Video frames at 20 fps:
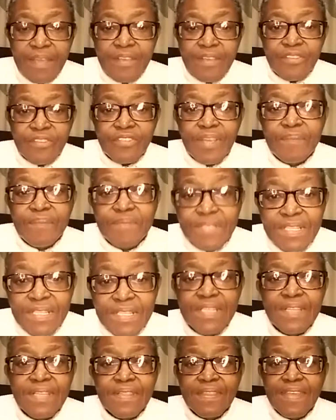So I'm
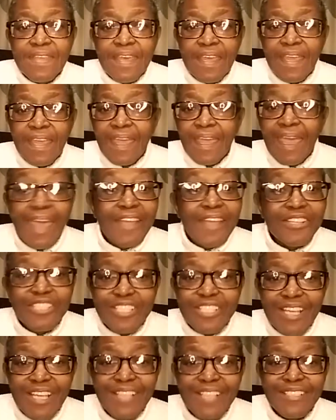sitting there
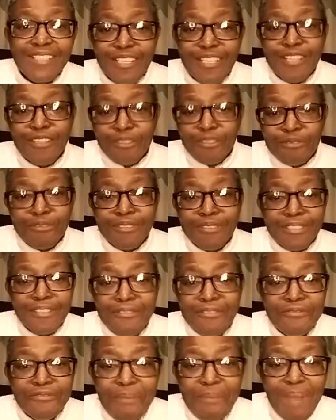anxiously
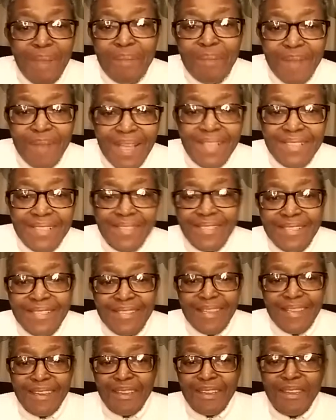rooting for my black
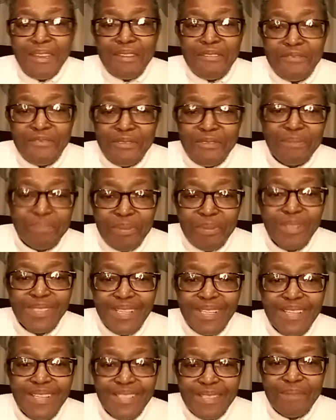sister from Port
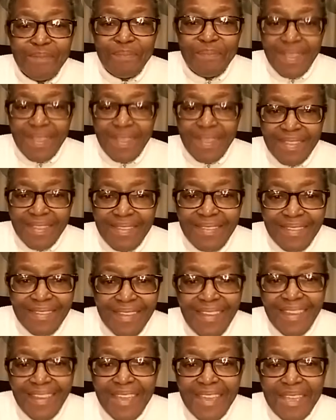Elizabeth
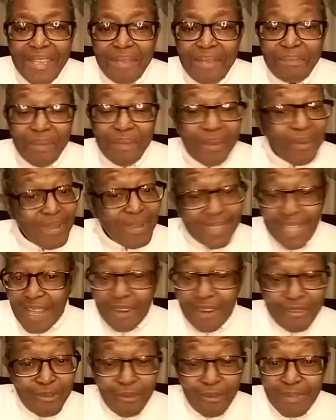because I
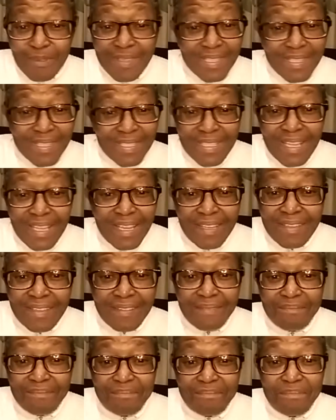know this lady,
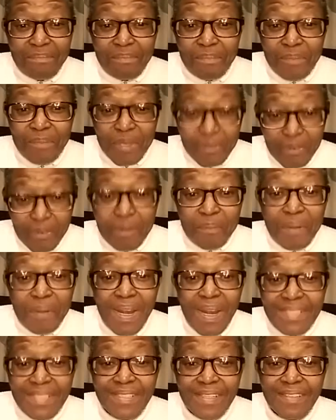Yvonne
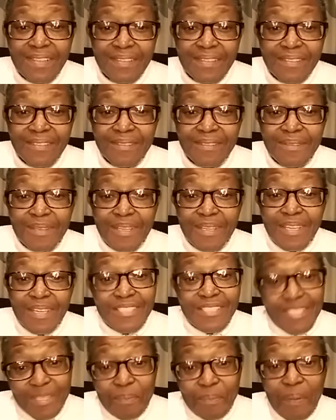Bryce.
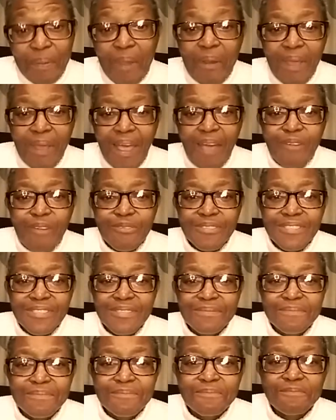She's a powerhouse.